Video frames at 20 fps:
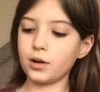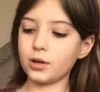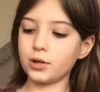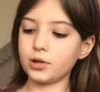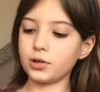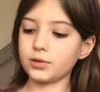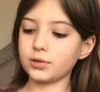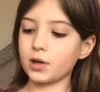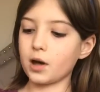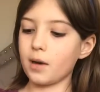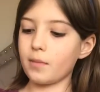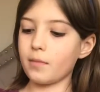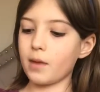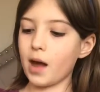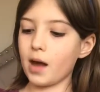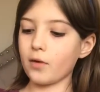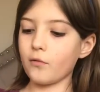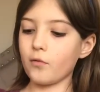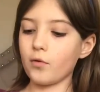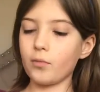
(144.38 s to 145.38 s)
just got
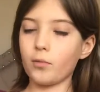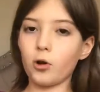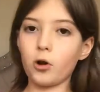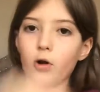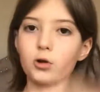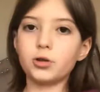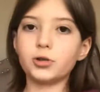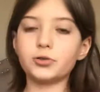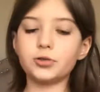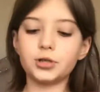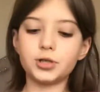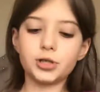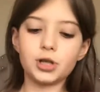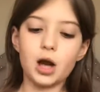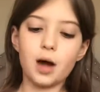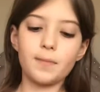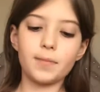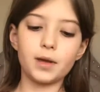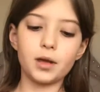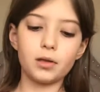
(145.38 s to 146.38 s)
back from grocery
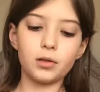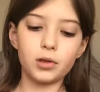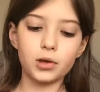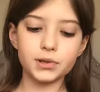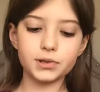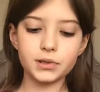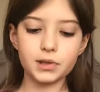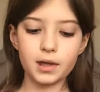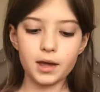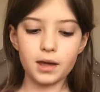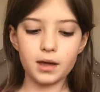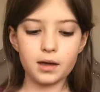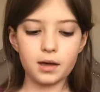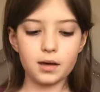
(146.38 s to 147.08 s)
shopping, it looks like.